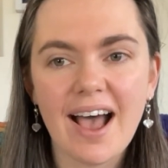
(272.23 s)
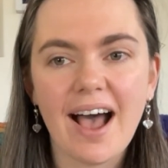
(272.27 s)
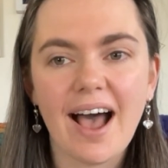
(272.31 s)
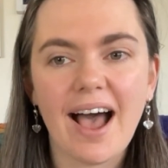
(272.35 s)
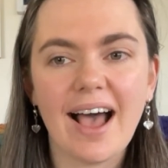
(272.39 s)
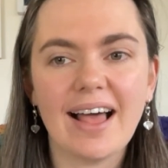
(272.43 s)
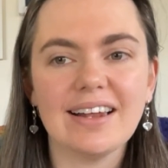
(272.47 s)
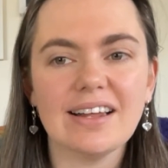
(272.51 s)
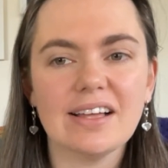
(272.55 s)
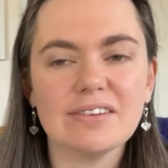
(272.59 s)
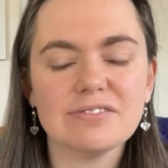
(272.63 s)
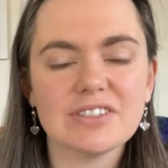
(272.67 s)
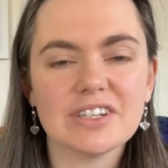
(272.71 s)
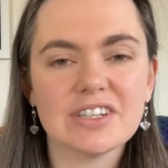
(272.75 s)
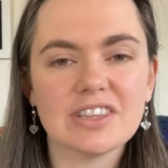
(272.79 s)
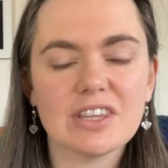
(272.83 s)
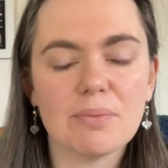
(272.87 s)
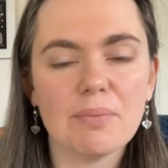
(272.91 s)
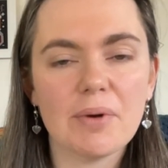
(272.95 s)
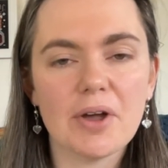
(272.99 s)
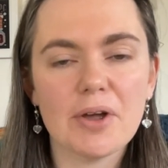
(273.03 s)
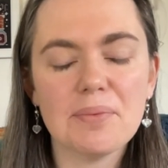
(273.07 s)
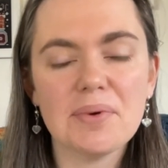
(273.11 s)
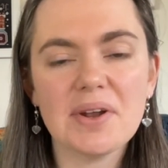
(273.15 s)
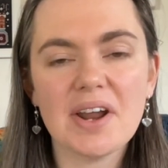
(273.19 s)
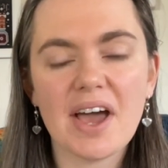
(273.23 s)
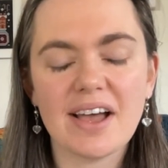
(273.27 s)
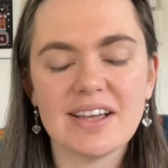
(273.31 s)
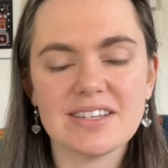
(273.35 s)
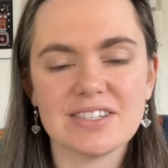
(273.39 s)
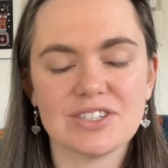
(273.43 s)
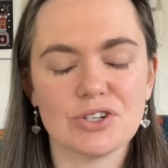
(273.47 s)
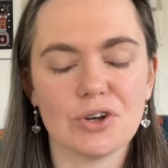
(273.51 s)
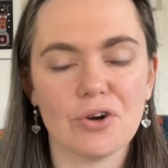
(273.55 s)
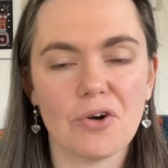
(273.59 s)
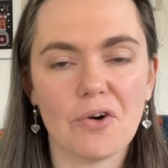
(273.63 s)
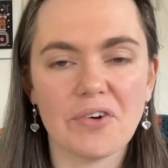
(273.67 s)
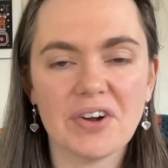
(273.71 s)
I loved it the moment I
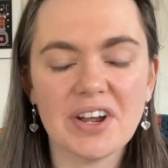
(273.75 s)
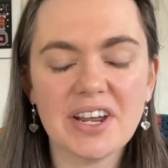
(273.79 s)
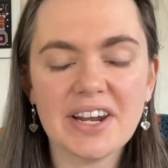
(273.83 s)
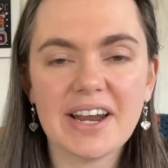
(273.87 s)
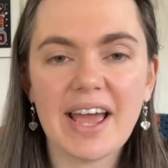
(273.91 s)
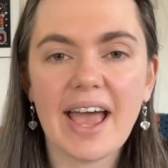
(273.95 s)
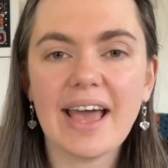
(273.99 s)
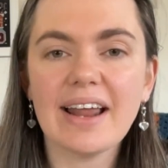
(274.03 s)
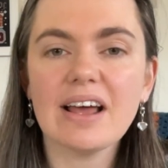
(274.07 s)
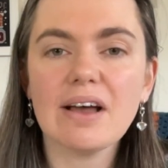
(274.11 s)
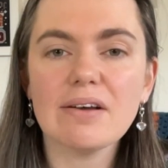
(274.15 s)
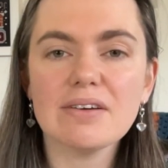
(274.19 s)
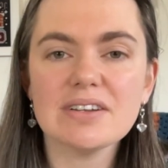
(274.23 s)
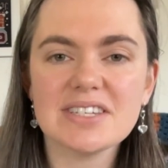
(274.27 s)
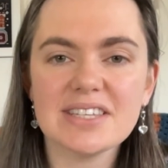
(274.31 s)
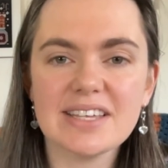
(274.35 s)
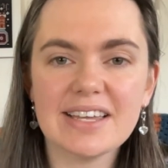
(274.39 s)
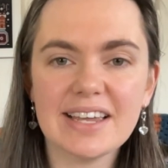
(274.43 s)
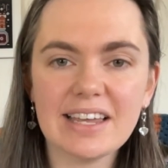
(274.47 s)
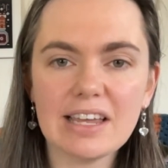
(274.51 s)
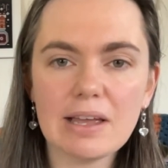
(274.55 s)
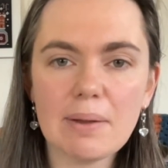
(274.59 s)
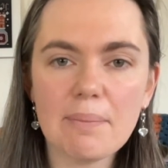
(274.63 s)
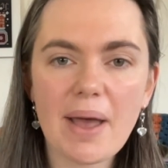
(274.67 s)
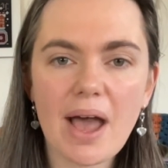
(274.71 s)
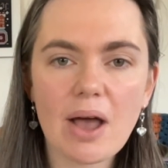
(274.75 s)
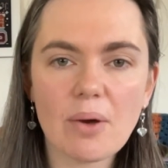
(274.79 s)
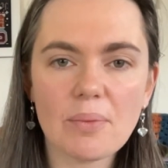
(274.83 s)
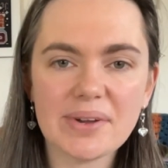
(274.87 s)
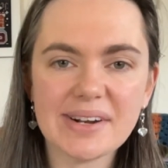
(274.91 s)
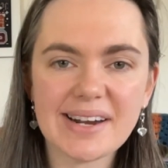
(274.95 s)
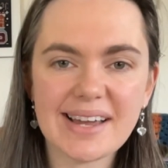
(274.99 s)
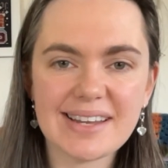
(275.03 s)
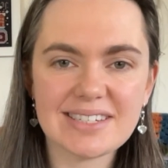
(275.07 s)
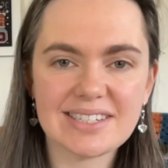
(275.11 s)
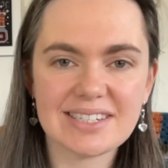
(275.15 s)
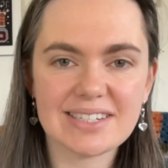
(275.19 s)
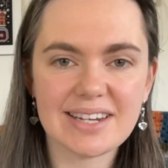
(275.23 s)
saw it, and I was thinking about when
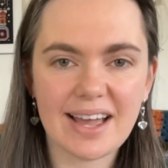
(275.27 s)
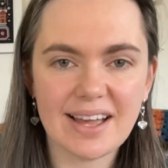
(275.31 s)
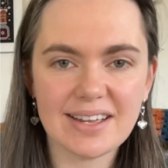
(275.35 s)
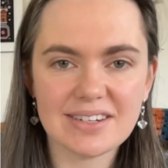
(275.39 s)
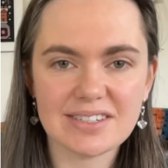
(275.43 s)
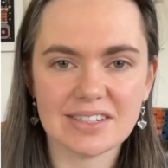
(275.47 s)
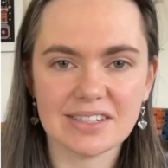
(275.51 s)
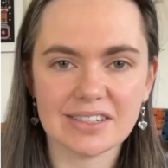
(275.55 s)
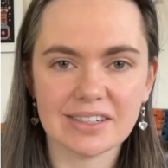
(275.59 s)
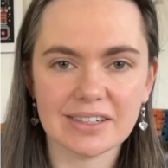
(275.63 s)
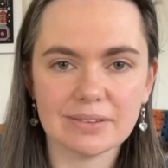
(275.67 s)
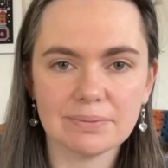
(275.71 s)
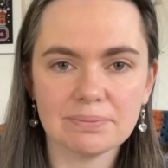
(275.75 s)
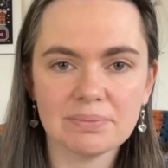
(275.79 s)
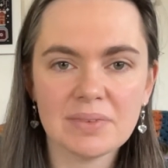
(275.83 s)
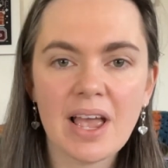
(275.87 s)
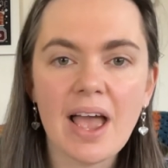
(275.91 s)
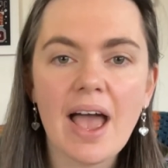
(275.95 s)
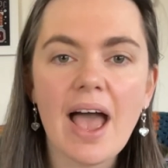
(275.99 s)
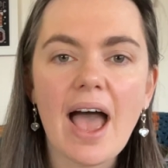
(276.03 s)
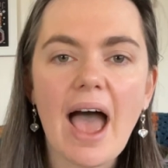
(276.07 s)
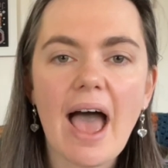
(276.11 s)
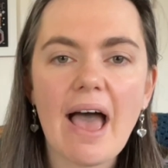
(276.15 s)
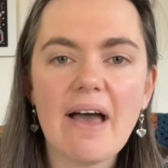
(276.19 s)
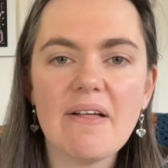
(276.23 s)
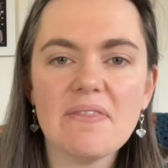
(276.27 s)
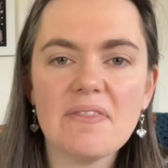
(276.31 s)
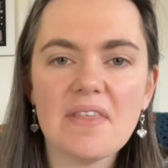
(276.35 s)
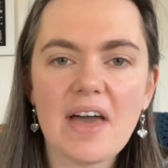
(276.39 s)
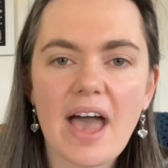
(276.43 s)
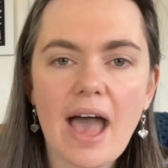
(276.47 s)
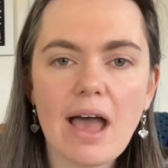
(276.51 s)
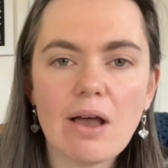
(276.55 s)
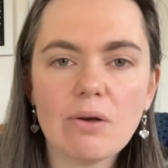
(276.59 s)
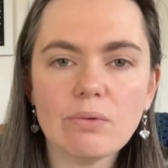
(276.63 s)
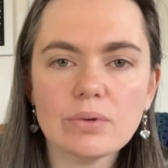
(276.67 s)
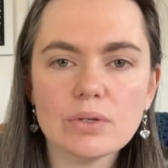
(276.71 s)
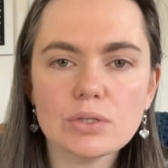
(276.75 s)
I started it, and
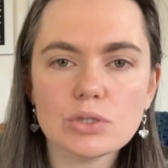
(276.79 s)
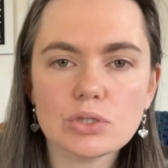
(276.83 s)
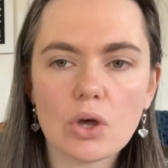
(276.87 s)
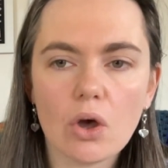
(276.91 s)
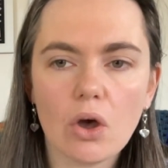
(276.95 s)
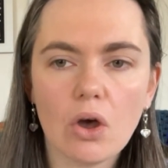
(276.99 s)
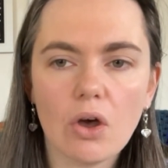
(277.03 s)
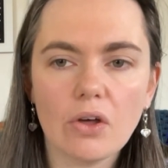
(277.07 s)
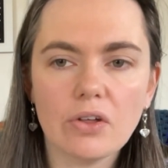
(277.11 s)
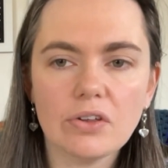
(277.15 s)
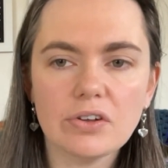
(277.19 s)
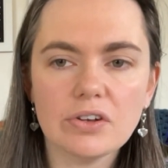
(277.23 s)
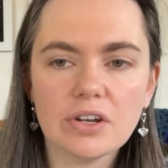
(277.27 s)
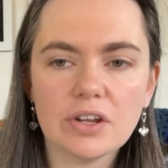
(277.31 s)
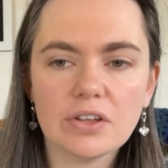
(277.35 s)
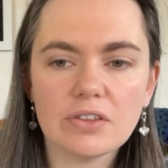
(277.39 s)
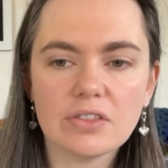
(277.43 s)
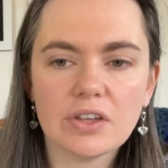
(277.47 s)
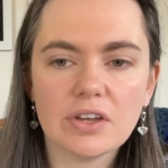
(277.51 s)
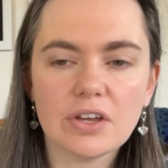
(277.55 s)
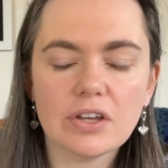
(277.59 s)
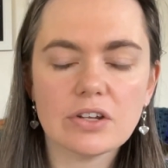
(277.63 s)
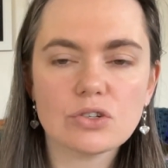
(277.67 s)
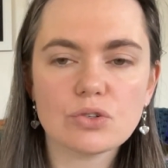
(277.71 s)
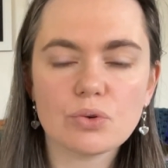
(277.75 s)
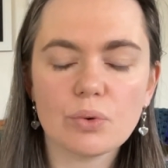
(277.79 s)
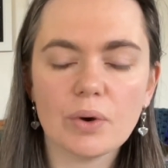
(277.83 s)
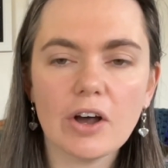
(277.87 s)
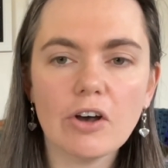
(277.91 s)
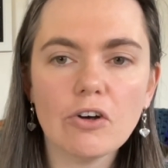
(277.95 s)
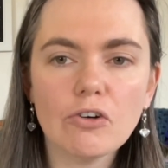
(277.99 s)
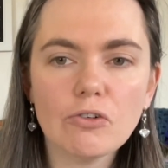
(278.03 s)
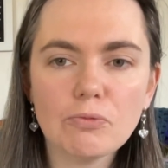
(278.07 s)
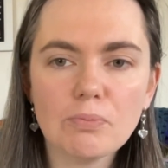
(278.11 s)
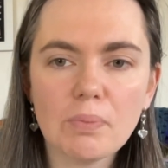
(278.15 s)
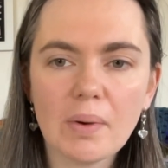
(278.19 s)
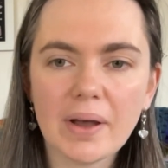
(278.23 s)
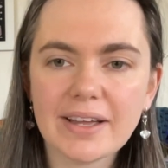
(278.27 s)
that was on the
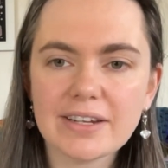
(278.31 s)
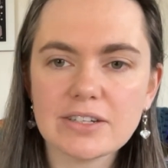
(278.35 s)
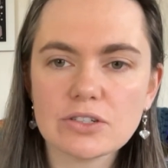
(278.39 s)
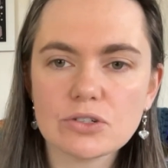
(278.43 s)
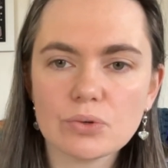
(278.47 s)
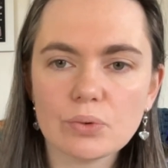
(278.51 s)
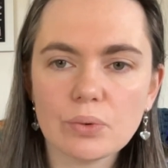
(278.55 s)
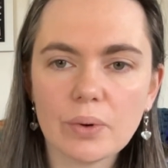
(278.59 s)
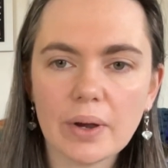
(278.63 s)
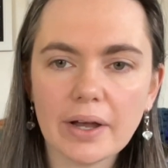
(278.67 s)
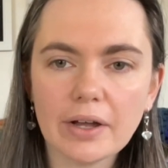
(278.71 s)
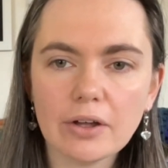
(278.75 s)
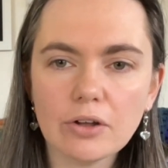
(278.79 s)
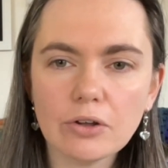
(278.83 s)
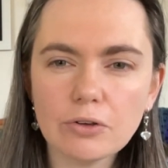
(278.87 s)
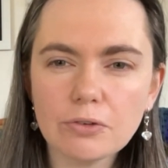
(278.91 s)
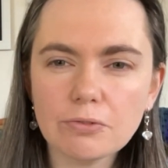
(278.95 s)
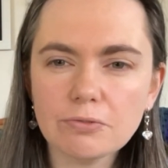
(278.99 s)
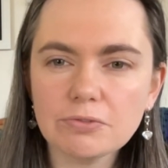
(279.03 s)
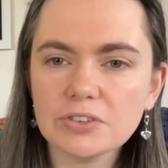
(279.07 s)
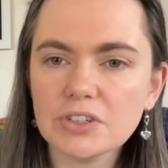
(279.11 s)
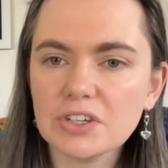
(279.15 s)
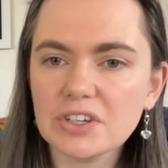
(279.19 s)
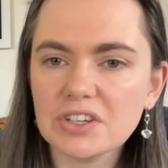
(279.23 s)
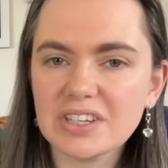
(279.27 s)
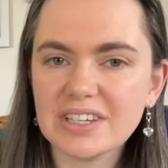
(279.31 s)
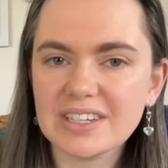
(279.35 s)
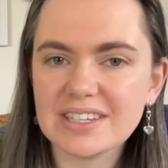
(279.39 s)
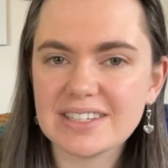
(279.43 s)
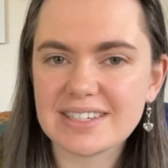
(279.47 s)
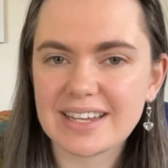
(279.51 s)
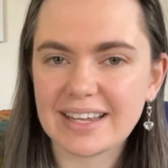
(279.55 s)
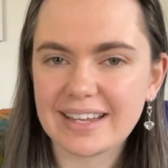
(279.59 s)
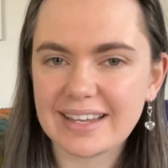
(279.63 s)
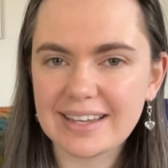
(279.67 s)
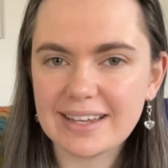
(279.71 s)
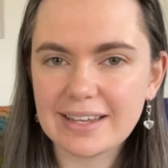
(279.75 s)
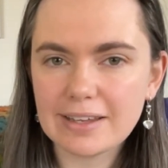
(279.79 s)
12 by 12 New Year's
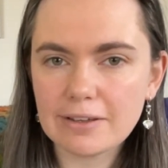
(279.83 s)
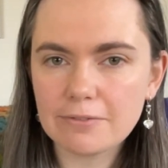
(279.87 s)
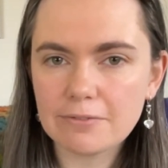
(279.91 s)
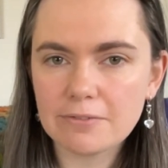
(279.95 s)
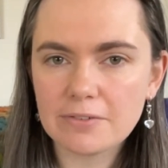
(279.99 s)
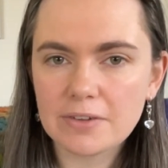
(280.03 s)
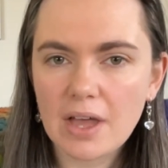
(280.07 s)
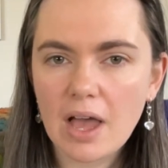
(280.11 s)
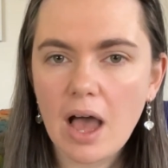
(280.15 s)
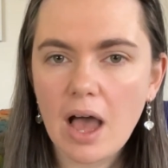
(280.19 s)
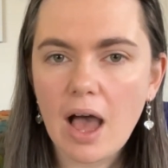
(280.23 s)
Eve.